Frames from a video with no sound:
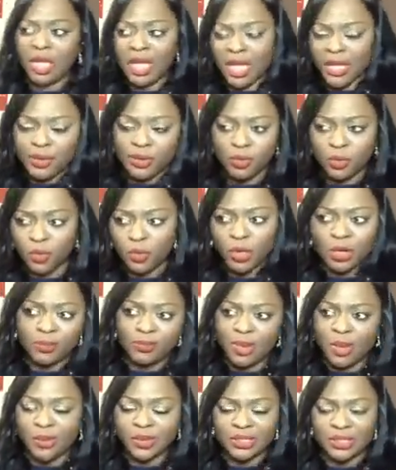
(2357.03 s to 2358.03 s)
and you want to
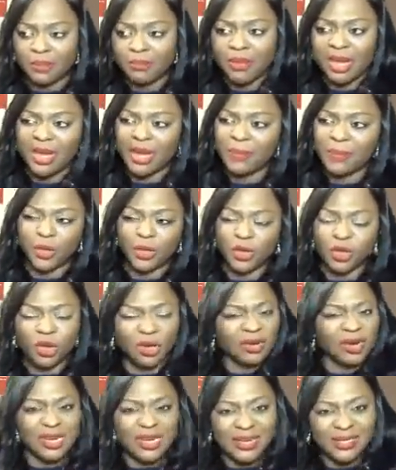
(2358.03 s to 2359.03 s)
be with somebody, but you
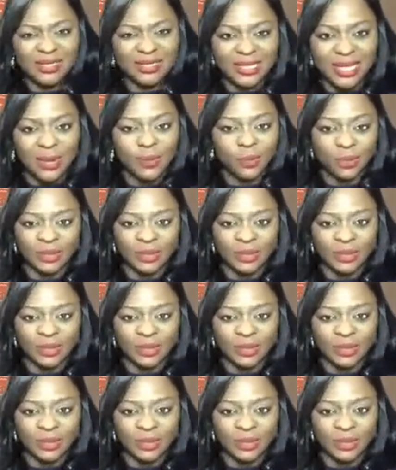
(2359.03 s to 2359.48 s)
don't understand